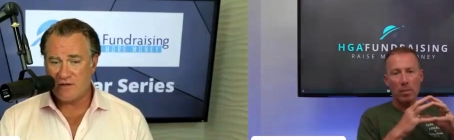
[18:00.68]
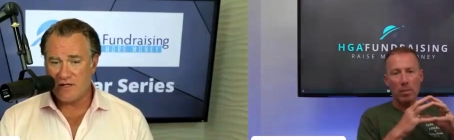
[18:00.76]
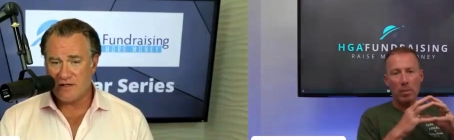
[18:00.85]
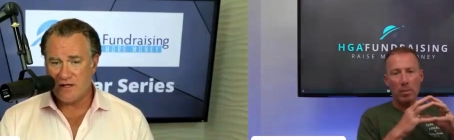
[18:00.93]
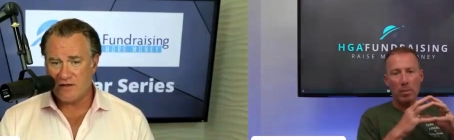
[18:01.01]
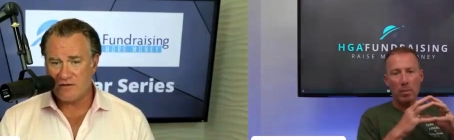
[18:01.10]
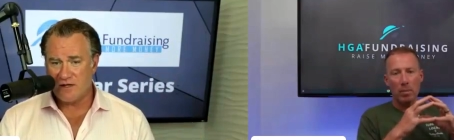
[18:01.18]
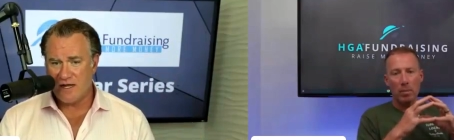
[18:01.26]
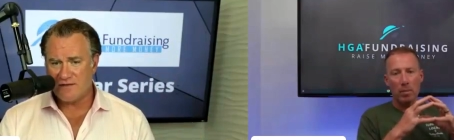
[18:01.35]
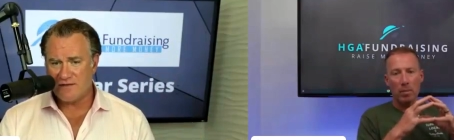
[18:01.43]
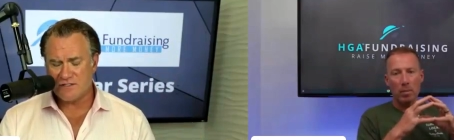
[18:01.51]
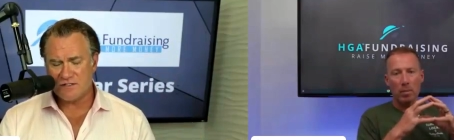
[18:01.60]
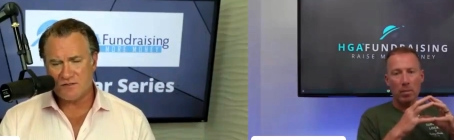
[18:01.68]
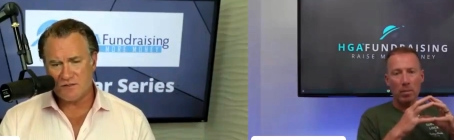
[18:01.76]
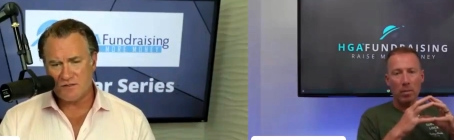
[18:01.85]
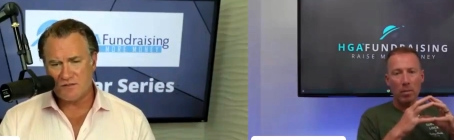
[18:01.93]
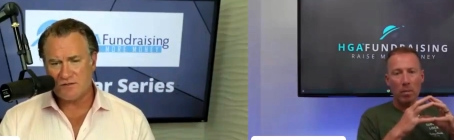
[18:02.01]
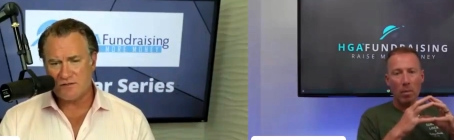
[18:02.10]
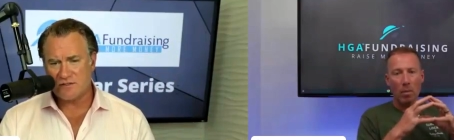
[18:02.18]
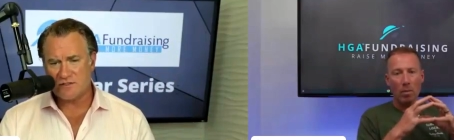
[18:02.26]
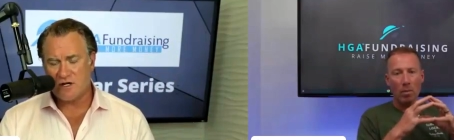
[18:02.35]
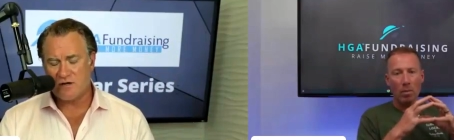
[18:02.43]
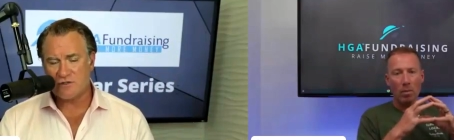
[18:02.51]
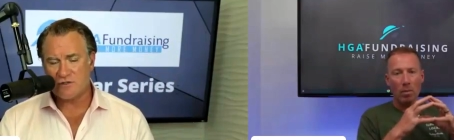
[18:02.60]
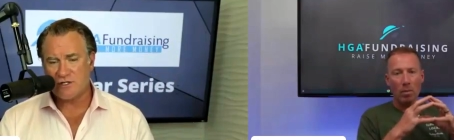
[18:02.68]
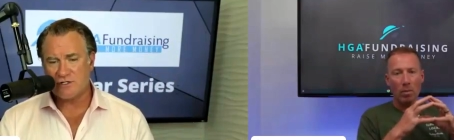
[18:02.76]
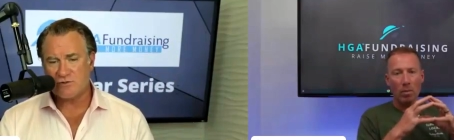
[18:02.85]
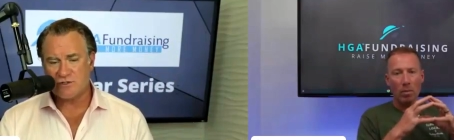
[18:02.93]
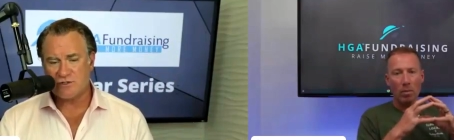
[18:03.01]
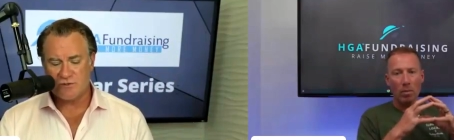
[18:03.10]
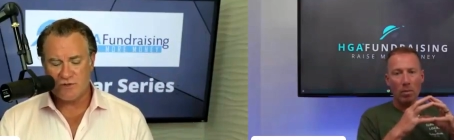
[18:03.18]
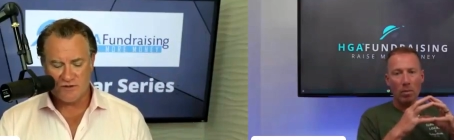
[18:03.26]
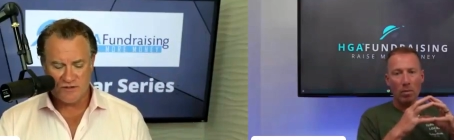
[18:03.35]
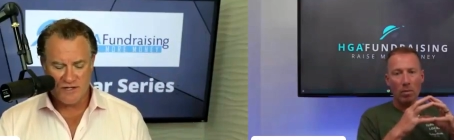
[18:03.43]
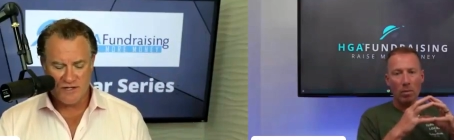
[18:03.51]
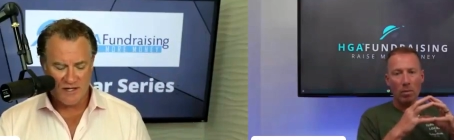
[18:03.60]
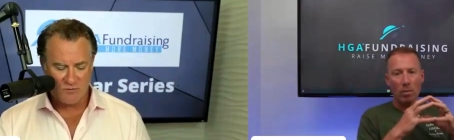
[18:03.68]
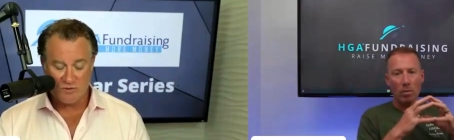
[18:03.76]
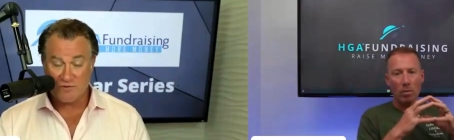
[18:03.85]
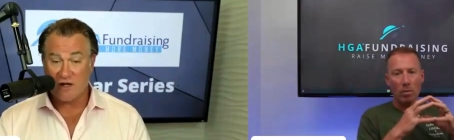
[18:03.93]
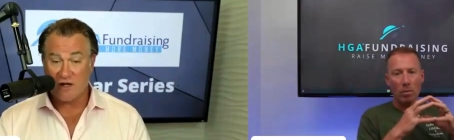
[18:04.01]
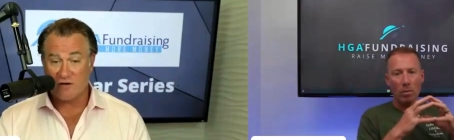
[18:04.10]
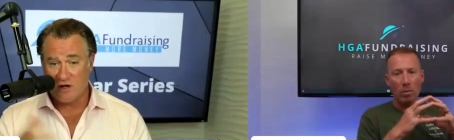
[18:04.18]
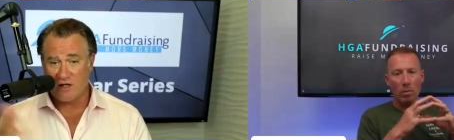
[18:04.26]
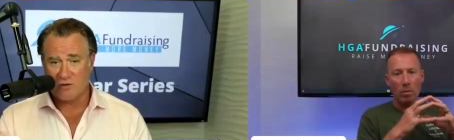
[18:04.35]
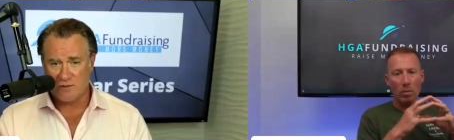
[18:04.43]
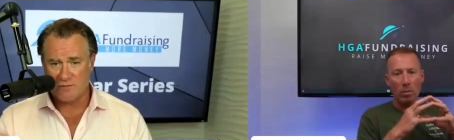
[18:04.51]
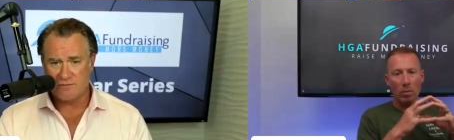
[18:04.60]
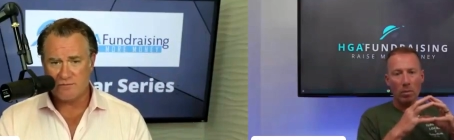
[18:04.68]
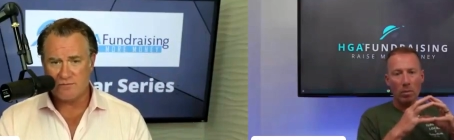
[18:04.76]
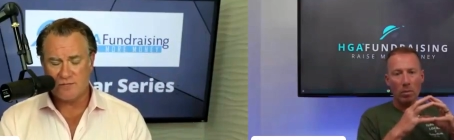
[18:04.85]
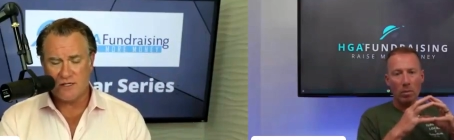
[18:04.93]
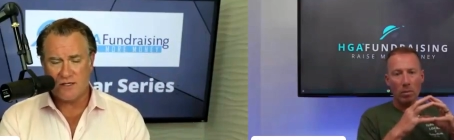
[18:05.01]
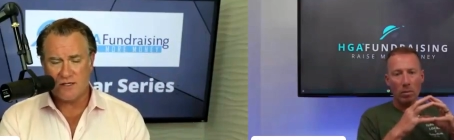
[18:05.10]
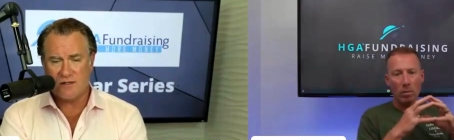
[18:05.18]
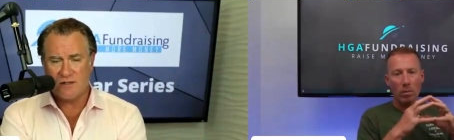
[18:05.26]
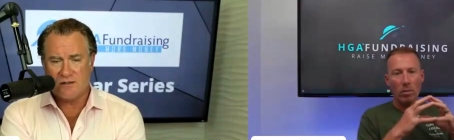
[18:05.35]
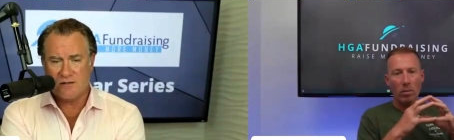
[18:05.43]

Speaker 1: and, and I had this, this conversation with somebody the other day, and we've got a follow-up uh,